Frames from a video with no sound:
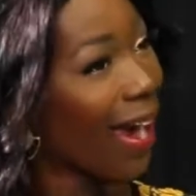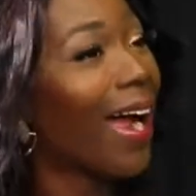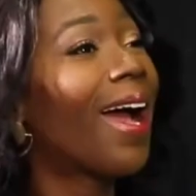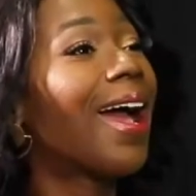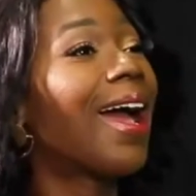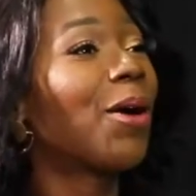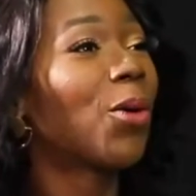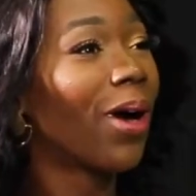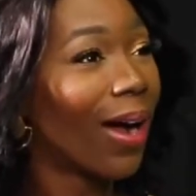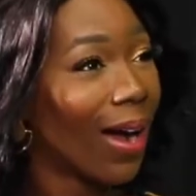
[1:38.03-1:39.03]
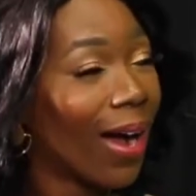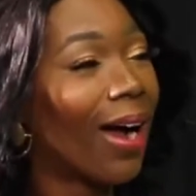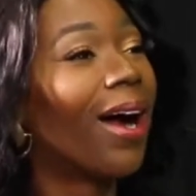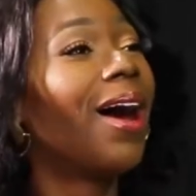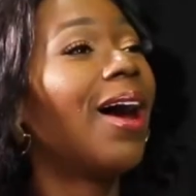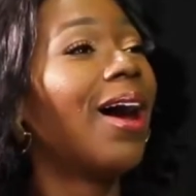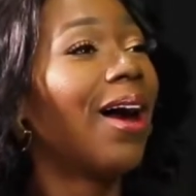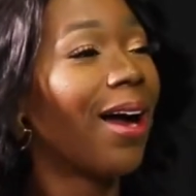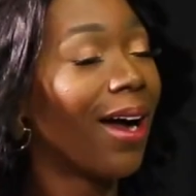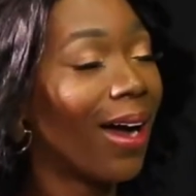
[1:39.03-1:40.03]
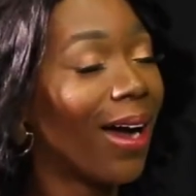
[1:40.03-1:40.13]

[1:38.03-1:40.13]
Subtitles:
yeah. So that's what I wanted to do.